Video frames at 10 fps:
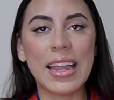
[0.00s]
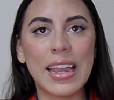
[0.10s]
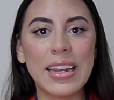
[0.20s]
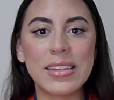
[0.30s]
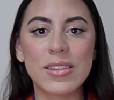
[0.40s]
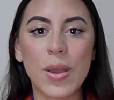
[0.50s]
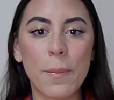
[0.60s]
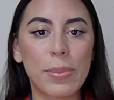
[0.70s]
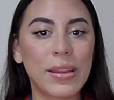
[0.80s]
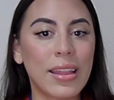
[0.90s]
It is
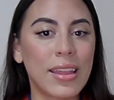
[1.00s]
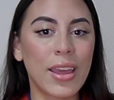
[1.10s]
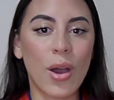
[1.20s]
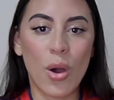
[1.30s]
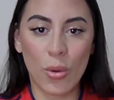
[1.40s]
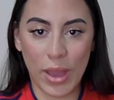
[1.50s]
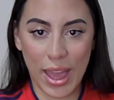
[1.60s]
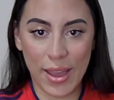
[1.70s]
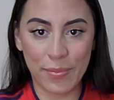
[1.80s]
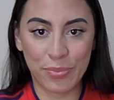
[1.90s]
completely
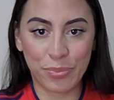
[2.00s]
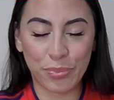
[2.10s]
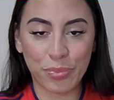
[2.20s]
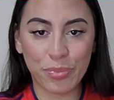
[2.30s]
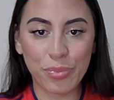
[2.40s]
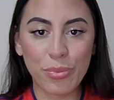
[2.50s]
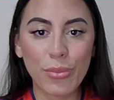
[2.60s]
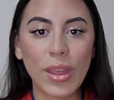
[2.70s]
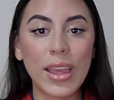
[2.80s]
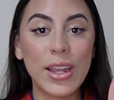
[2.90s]
okay.
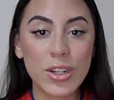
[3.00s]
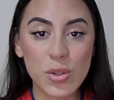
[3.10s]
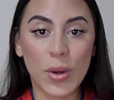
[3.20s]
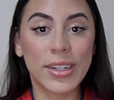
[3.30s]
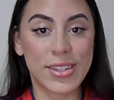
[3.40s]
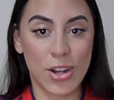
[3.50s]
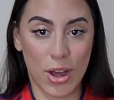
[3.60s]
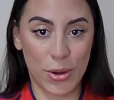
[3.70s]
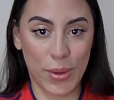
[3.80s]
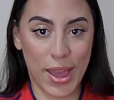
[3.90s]
Here's where it's not
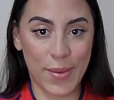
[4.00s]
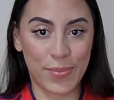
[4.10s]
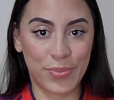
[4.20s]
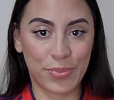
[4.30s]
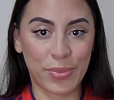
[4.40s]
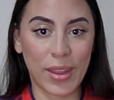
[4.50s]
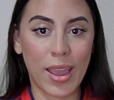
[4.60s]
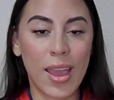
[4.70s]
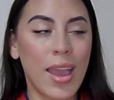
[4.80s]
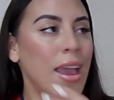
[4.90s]
okay
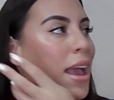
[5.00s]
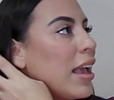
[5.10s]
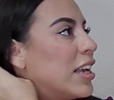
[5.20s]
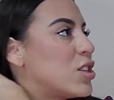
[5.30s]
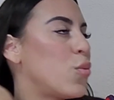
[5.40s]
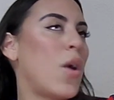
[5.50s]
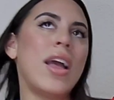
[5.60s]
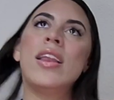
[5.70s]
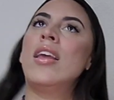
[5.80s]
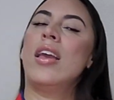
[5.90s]
is
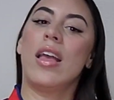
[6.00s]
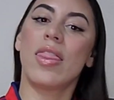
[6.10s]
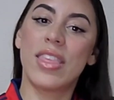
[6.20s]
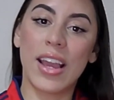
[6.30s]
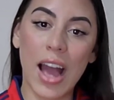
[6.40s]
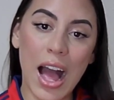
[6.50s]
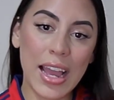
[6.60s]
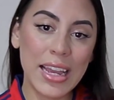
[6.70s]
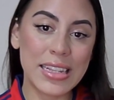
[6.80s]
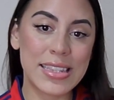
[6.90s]
when the guy
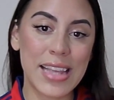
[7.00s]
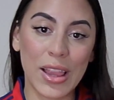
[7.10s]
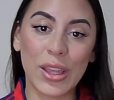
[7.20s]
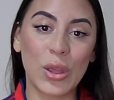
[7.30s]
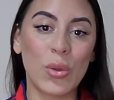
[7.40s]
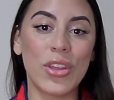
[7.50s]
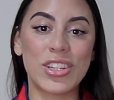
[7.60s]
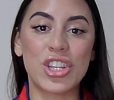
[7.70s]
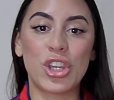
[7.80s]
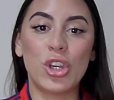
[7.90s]
is selling you this
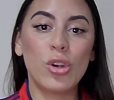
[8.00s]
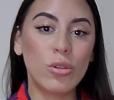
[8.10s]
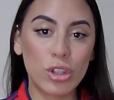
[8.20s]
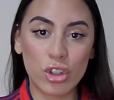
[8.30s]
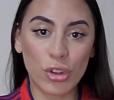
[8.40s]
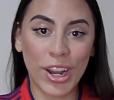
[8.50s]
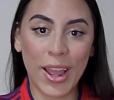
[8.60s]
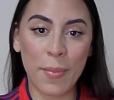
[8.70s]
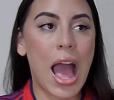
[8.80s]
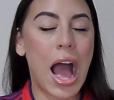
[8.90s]
huge
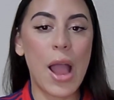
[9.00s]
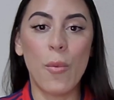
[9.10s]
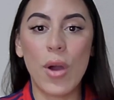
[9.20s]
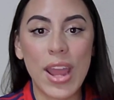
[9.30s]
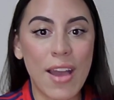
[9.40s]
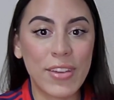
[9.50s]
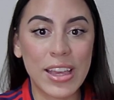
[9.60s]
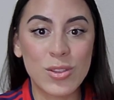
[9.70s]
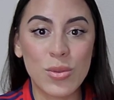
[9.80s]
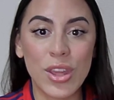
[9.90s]
dream. I want to have
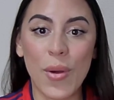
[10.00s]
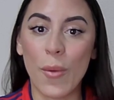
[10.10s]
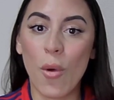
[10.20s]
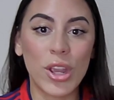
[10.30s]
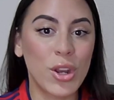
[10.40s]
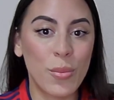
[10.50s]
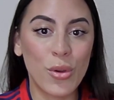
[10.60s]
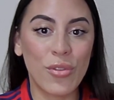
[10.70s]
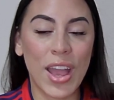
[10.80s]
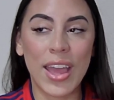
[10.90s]
kids with you. I want you to
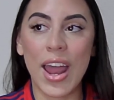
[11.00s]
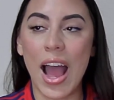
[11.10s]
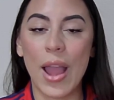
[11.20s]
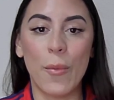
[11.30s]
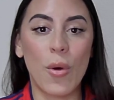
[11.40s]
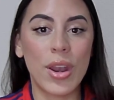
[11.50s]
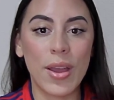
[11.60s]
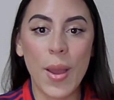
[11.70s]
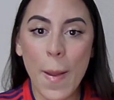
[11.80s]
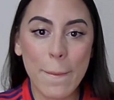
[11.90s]
move in. I want to
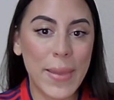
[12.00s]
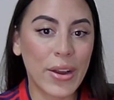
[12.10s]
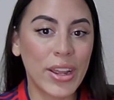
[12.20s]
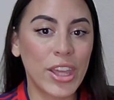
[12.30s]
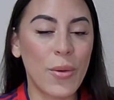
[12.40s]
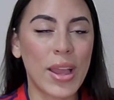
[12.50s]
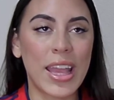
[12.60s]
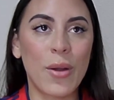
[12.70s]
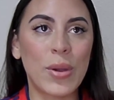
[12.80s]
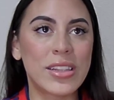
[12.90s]
marry you. I
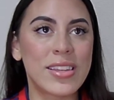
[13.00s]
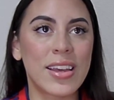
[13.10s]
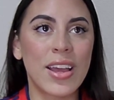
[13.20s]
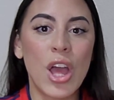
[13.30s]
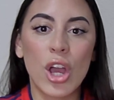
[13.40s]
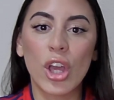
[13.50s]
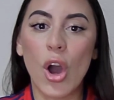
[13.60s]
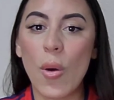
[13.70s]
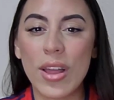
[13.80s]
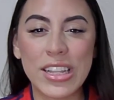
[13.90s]
can't wait to go
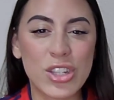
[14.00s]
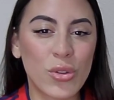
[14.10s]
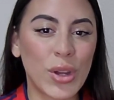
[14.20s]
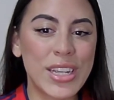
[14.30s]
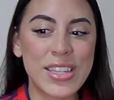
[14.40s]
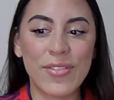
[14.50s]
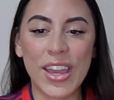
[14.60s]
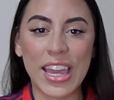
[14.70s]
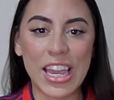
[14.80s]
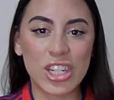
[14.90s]
on this crazy
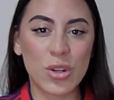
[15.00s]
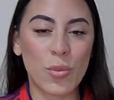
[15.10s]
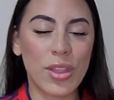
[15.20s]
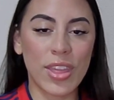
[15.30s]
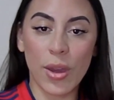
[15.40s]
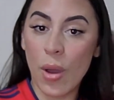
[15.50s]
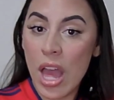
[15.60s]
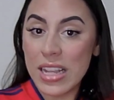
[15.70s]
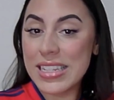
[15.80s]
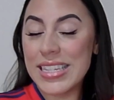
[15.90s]
vacation with you.
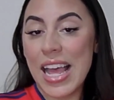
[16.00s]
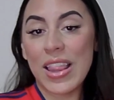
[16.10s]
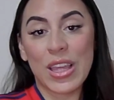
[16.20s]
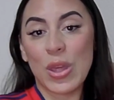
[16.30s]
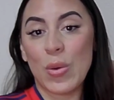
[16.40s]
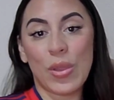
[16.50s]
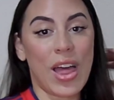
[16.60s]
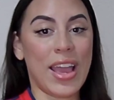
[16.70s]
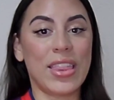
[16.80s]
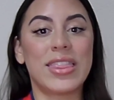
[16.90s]
Selling you
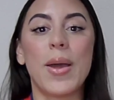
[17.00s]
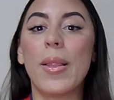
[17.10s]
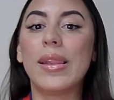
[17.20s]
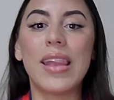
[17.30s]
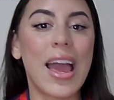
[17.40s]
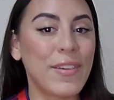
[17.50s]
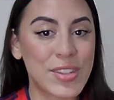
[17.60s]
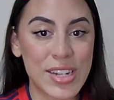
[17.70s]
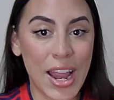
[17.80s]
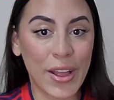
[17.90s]
like the
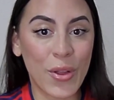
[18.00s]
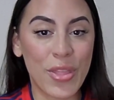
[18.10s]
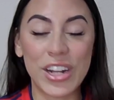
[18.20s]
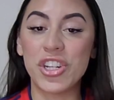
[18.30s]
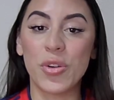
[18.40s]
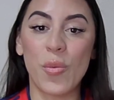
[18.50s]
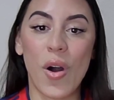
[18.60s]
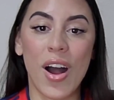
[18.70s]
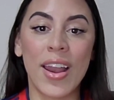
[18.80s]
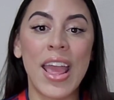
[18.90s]
lifestyle that you
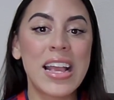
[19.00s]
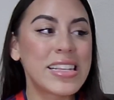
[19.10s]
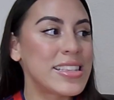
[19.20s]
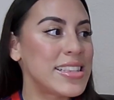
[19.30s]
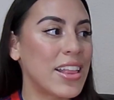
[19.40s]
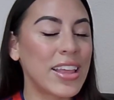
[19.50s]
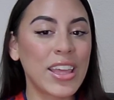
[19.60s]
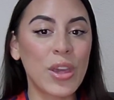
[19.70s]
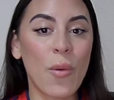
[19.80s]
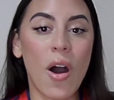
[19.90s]
want, selling
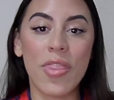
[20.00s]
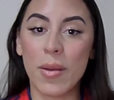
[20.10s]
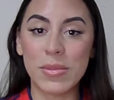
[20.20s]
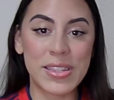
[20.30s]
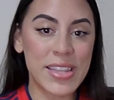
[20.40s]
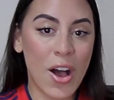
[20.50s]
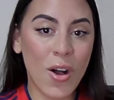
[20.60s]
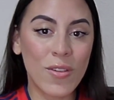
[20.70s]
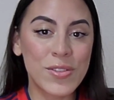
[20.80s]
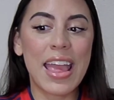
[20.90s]
you on
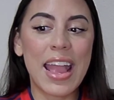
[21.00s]
themselves.